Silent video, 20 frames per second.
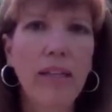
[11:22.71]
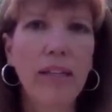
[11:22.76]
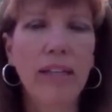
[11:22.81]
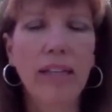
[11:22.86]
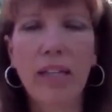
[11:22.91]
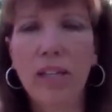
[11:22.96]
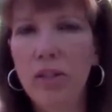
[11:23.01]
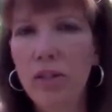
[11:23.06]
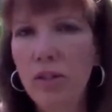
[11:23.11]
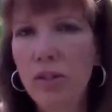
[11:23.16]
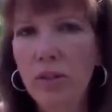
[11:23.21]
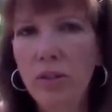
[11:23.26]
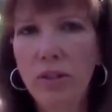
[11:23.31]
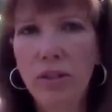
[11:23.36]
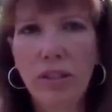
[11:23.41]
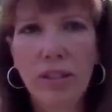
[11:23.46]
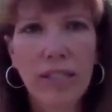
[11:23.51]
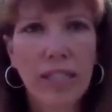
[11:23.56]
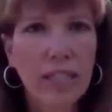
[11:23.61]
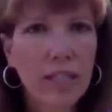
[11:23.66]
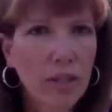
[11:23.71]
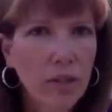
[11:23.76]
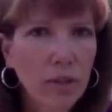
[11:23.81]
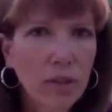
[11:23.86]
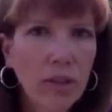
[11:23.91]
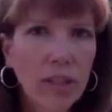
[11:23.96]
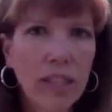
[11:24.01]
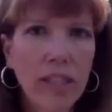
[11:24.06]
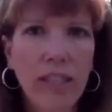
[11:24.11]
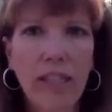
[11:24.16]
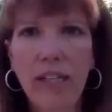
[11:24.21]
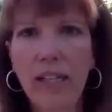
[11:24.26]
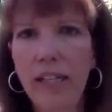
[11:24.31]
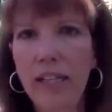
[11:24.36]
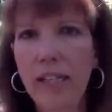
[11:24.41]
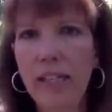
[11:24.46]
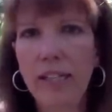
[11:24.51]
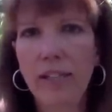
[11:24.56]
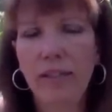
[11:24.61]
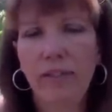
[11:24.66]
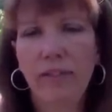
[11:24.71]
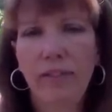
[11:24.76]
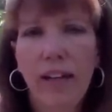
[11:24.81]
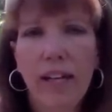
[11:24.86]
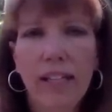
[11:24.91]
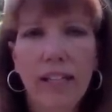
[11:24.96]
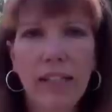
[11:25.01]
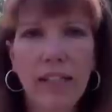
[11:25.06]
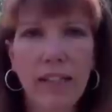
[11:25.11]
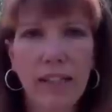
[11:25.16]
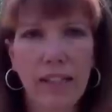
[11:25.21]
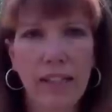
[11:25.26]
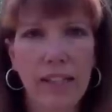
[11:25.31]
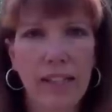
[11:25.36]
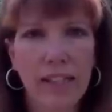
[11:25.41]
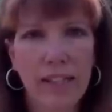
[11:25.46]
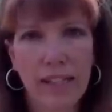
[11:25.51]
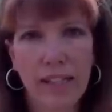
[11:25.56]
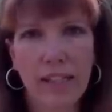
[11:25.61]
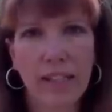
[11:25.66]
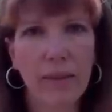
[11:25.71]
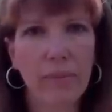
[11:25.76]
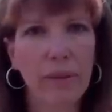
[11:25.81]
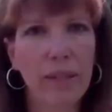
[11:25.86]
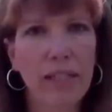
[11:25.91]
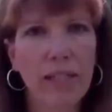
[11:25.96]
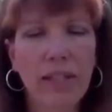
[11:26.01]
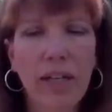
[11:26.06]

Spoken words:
getting your desk organized or finding things, that type of thing.